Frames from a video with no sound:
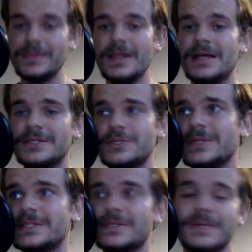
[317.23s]
I just
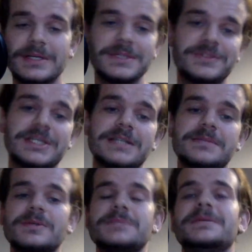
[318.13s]
want to do a little bit of chat
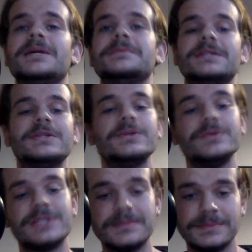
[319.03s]
about what's been happening in
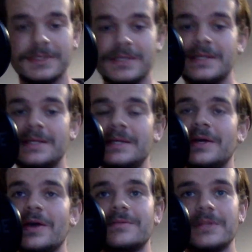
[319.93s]
NUGEN
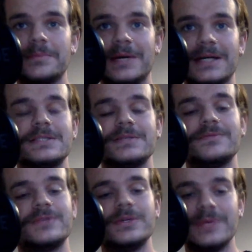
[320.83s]
over the last
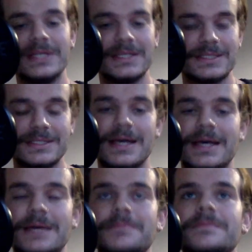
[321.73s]
few weeks.
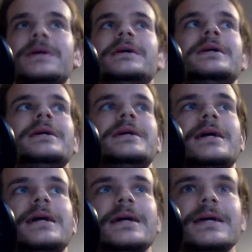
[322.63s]

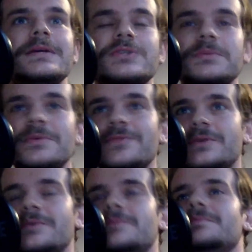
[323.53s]
Some of
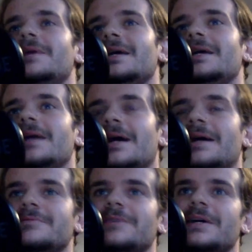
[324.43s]
you may
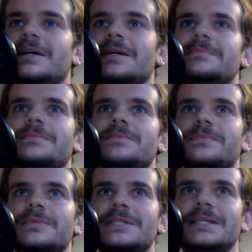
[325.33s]
have
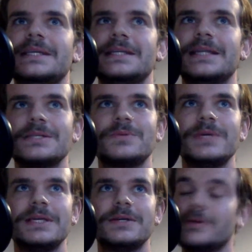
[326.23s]
seen last
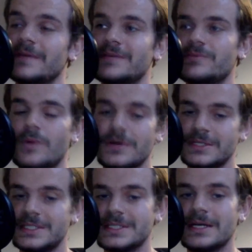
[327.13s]
week or even
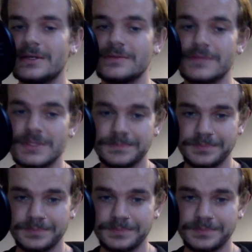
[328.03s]
watched yourselves.